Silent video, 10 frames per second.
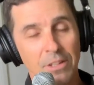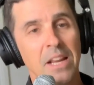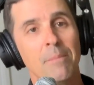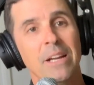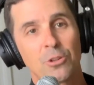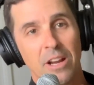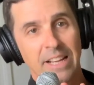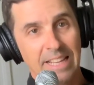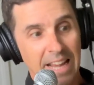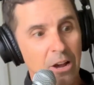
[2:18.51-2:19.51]
Every time I
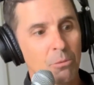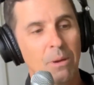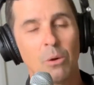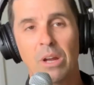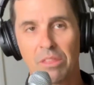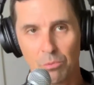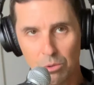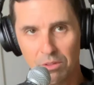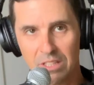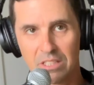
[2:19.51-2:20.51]
try and count my way
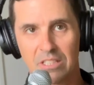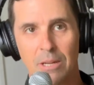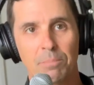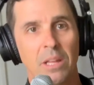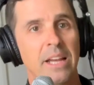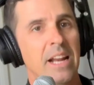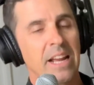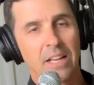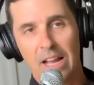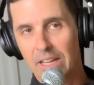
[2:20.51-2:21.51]
through this as I play it,
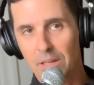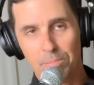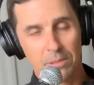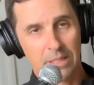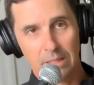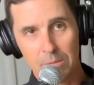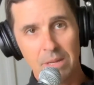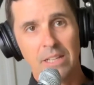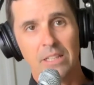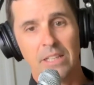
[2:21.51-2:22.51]
I
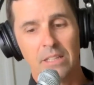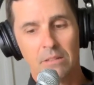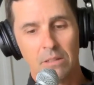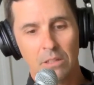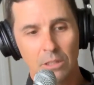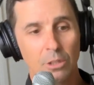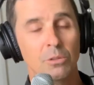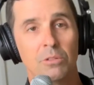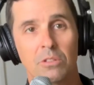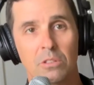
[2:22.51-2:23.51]
immediately
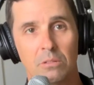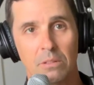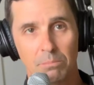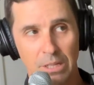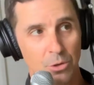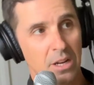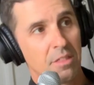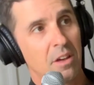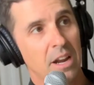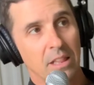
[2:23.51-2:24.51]
lose my train
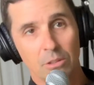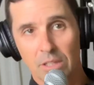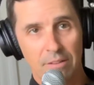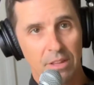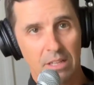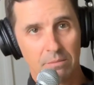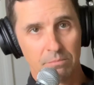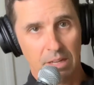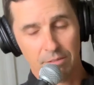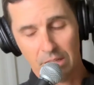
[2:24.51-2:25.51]
of thought.
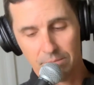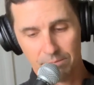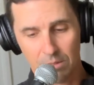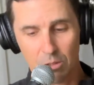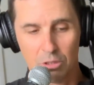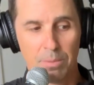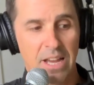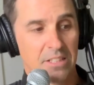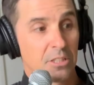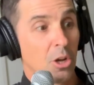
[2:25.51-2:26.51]
Everything goes
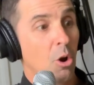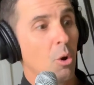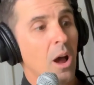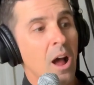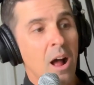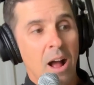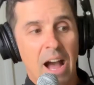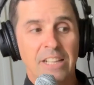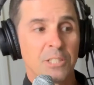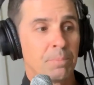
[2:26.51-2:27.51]
bad. So
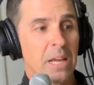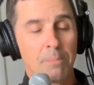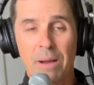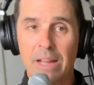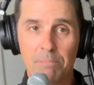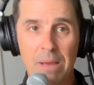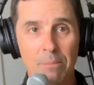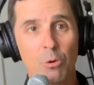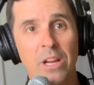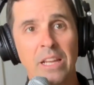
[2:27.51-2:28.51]
I just play it by
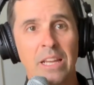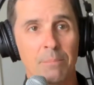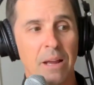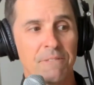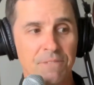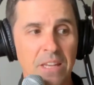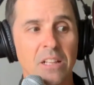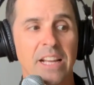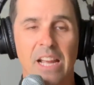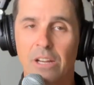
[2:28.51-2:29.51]
memory and by
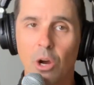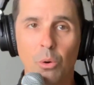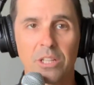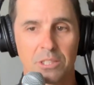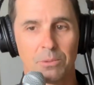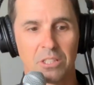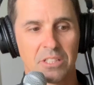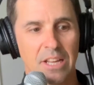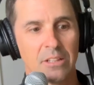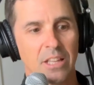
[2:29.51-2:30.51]
feel, like I know what it's supposed
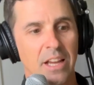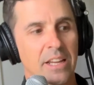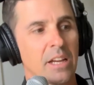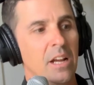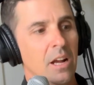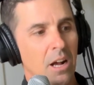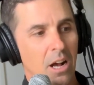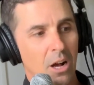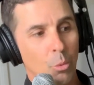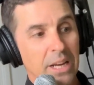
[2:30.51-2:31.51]
to sound like.
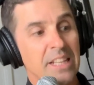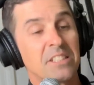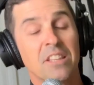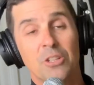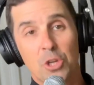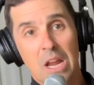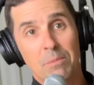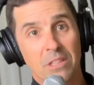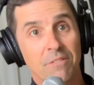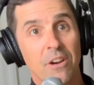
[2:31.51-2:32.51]
When it gets to the
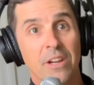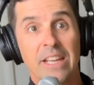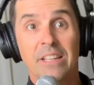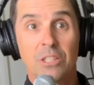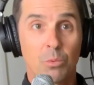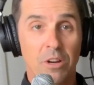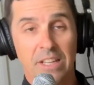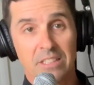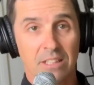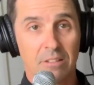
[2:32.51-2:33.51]
jam at the very end is where
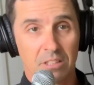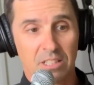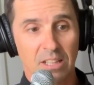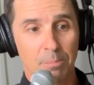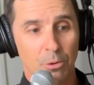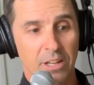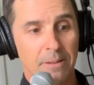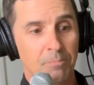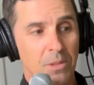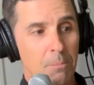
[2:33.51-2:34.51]
it gets a little
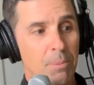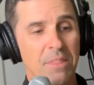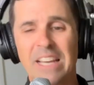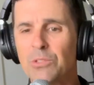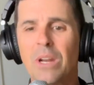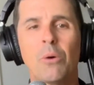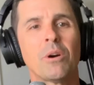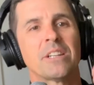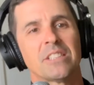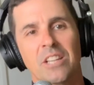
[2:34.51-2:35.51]
slippery. But that's what I
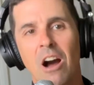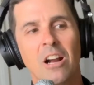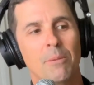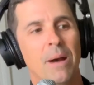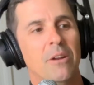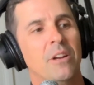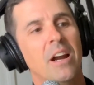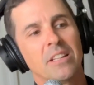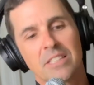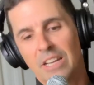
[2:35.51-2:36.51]
wanted to talk about,
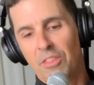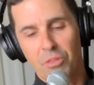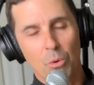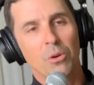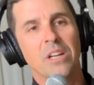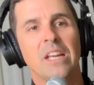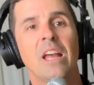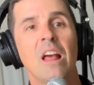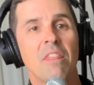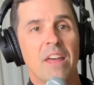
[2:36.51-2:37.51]
not as an
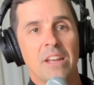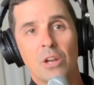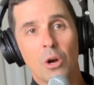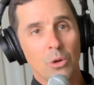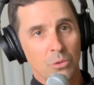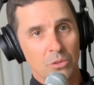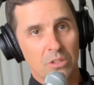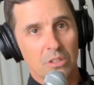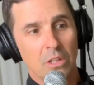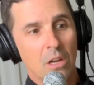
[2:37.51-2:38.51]
authority that
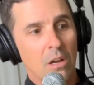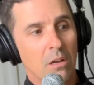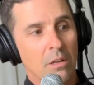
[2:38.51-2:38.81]
knows